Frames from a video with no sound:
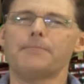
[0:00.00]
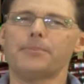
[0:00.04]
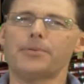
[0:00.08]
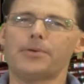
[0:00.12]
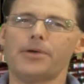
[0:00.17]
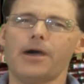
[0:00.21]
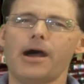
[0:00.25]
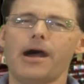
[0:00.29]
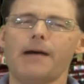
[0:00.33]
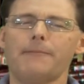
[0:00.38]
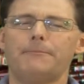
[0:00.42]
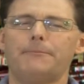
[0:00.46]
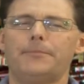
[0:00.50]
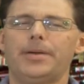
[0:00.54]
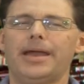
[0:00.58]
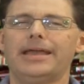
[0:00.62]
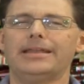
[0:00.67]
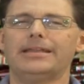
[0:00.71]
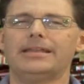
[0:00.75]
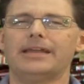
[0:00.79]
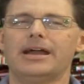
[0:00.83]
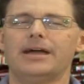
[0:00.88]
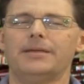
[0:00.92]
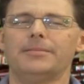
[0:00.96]
prop
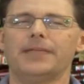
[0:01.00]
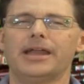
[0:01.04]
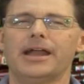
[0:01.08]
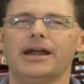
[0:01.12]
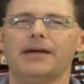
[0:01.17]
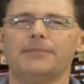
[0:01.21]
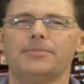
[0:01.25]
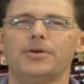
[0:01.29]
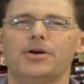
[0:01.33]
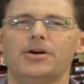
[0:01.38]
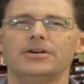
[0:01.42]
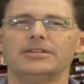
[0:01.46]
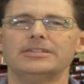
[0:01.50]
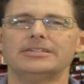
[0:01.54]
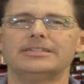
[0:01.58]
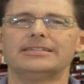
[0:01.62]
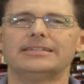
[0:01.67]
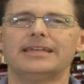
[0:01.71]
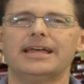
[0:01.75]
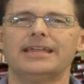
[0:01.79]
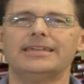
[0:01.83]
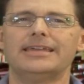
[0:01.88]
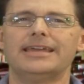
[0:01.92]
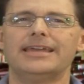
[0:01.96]
bet coming up on
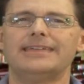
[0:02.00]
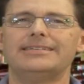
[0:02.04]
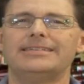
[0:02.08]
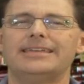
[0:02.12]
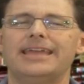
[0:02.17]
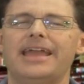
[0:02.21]
Sunday's